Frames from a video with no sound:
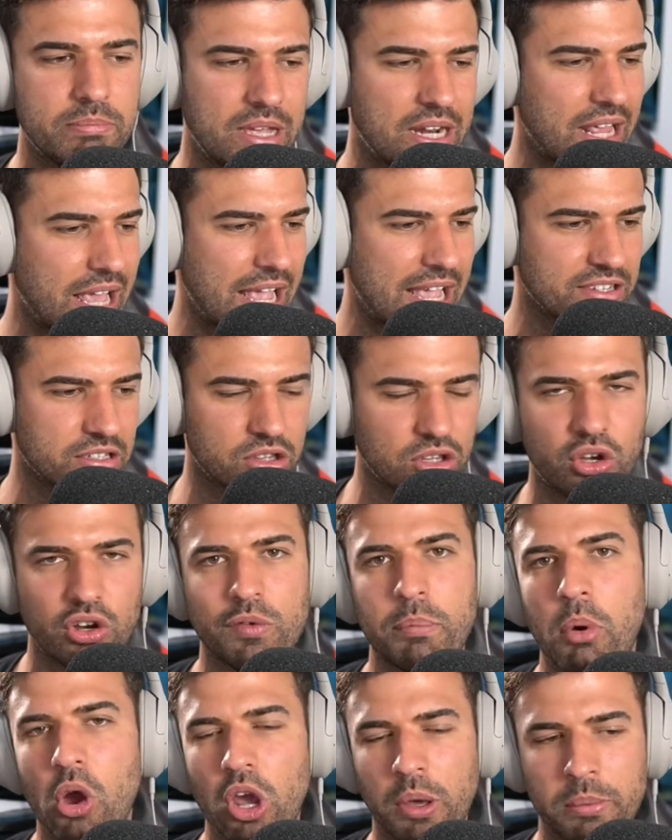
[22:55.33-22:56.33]
and it has a lot of
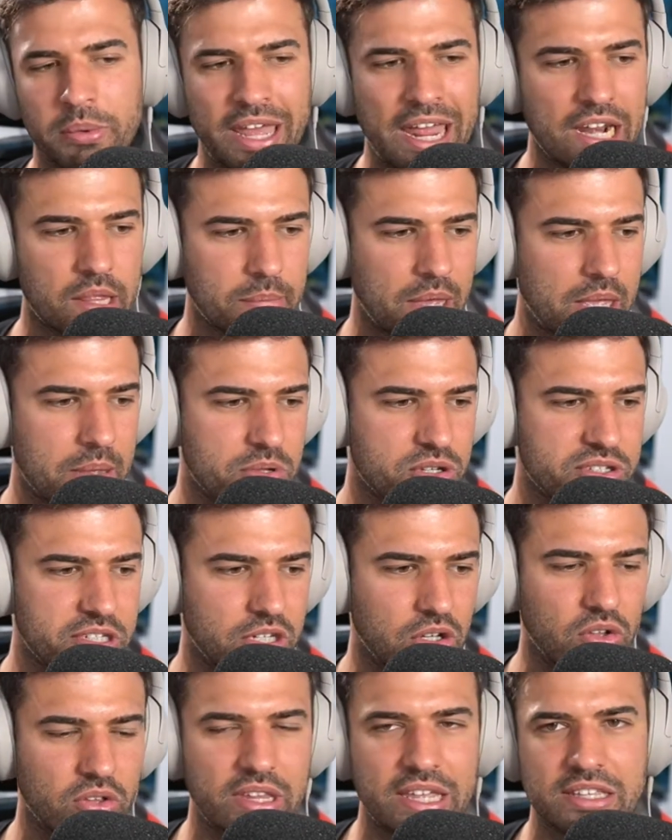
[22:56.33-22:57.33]
Pokemon anime music
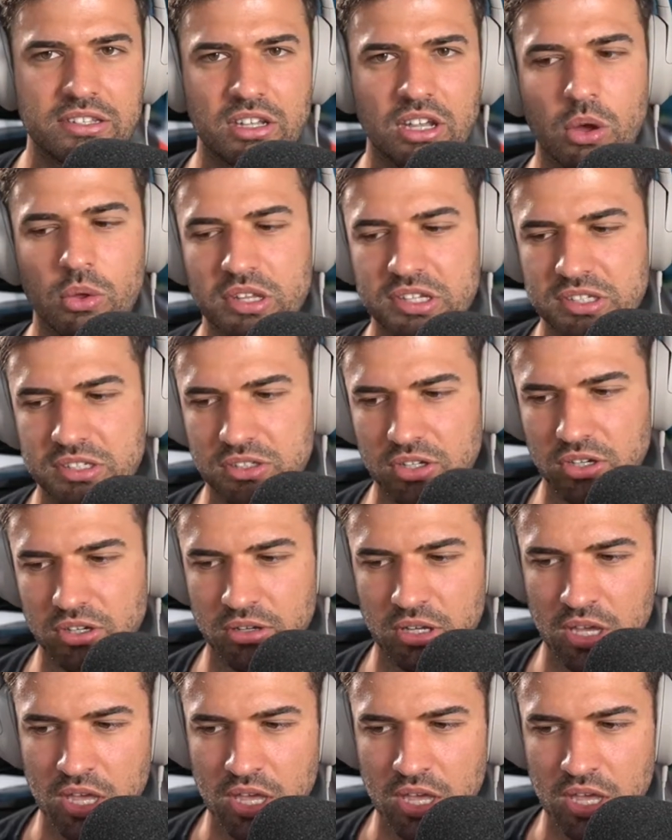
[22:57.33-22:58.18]
on there to go and listen to.